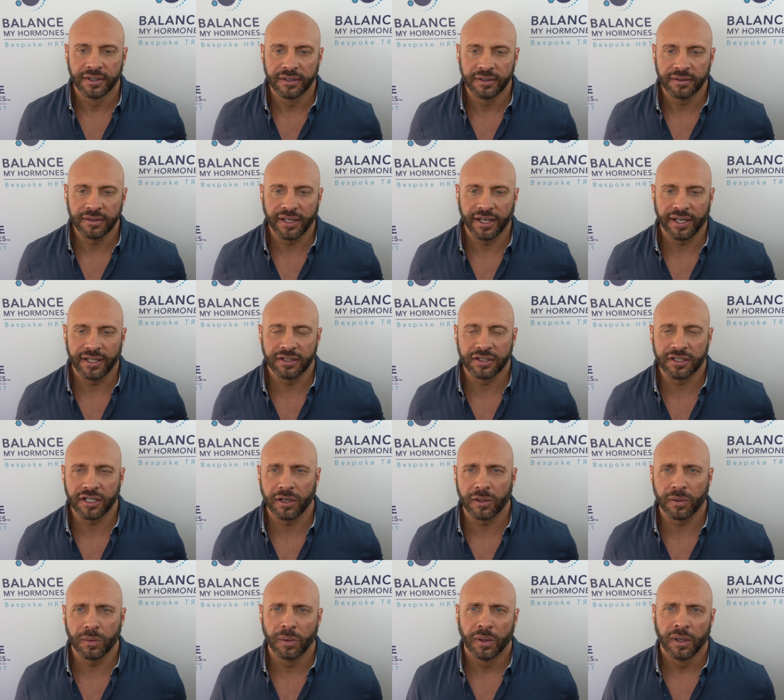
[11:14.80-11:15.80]
Okay,
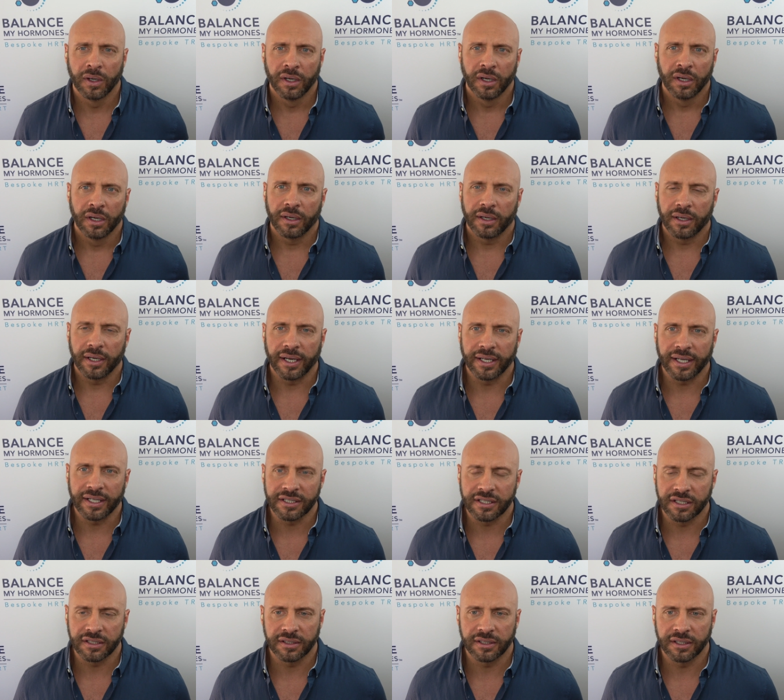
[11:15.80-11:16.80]
so I
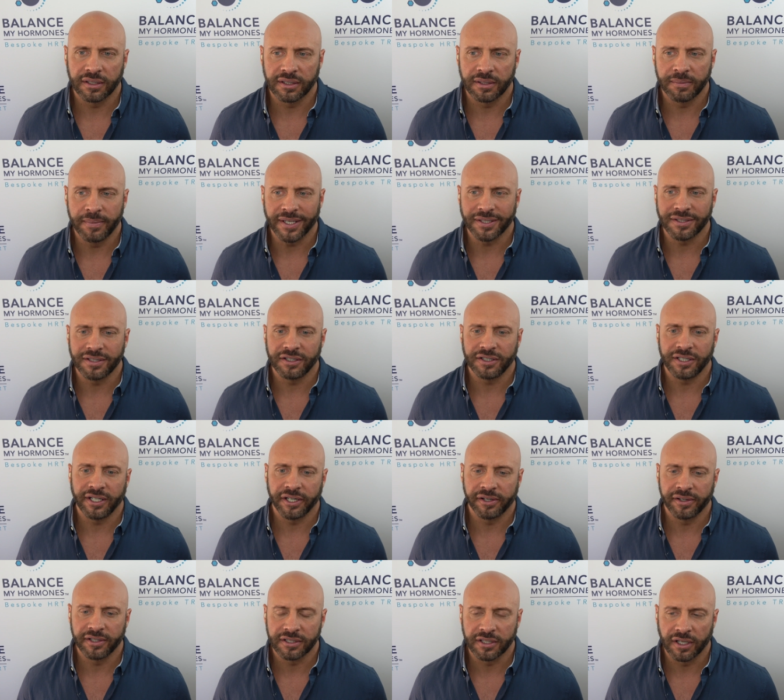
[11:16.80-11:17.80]
guess the, the, the message
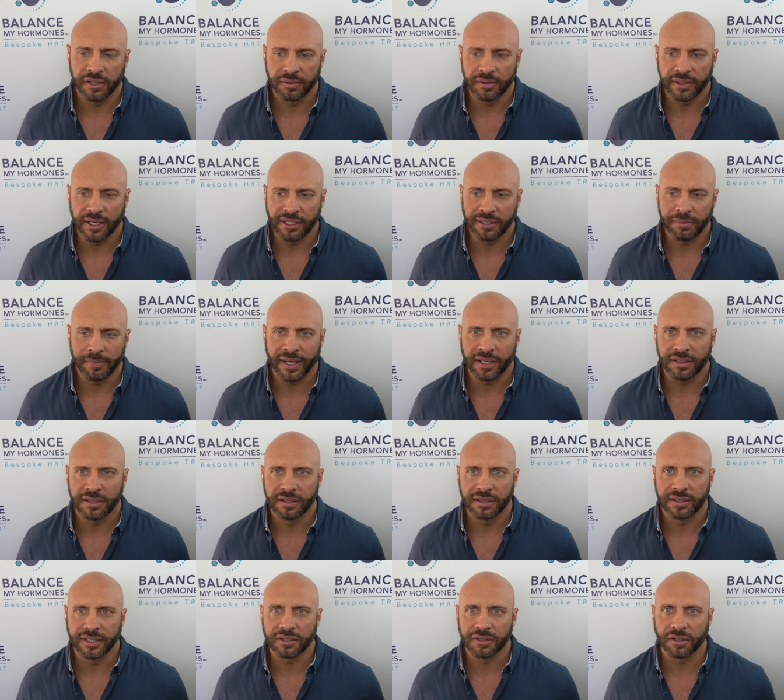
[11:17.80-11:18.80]
here is though, getting back to
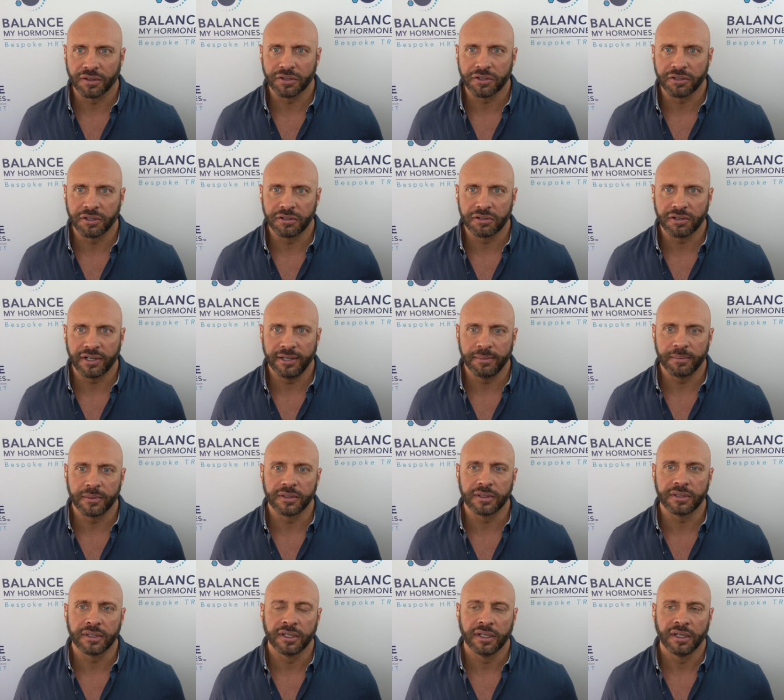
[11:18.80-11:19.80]
the testosterone
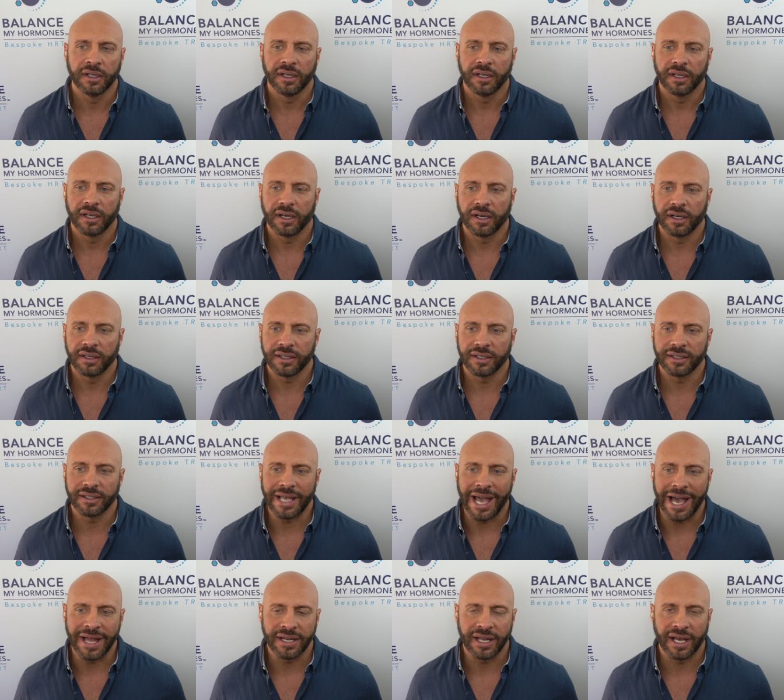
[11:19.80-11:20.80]
treatment, uh, that it
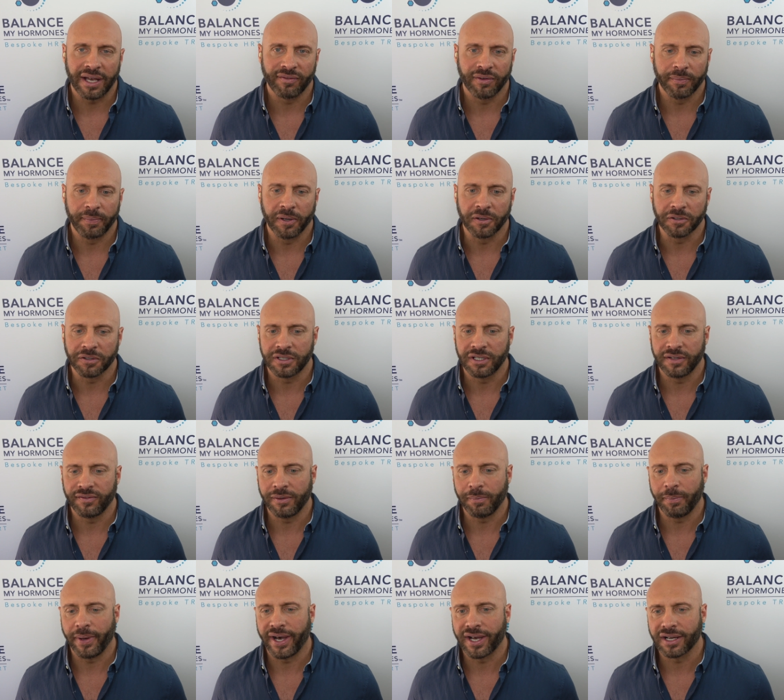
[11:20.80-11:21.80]
can have a positive
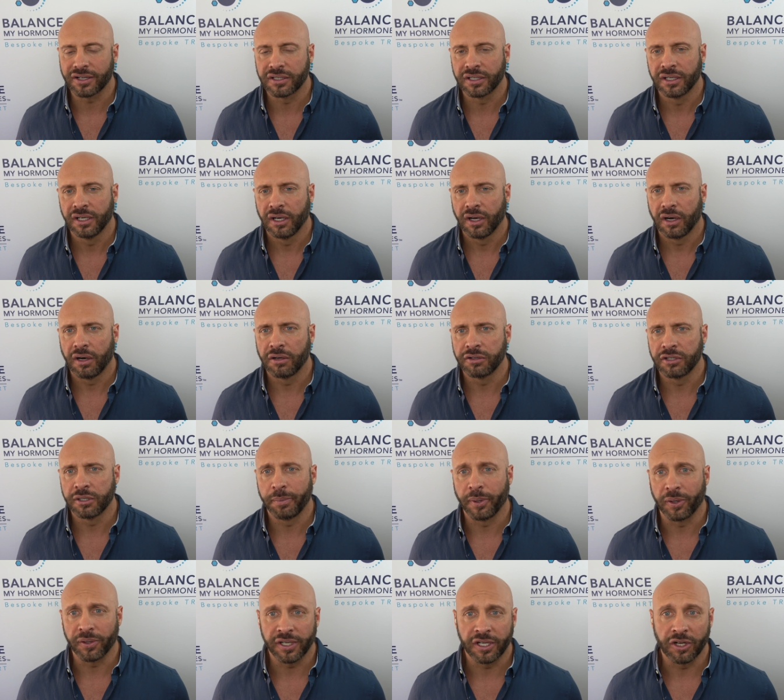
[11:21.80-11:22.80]
impact on your
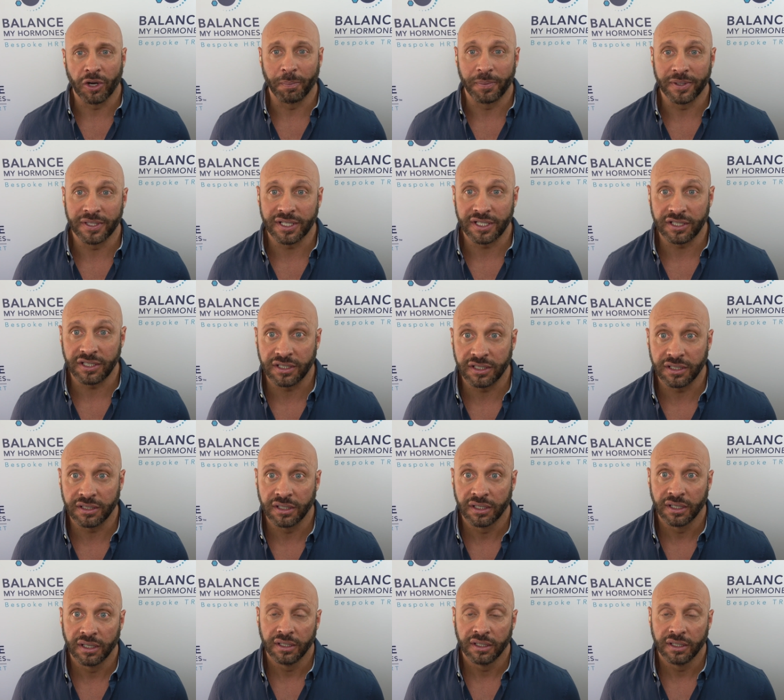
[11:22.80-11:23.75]
body composition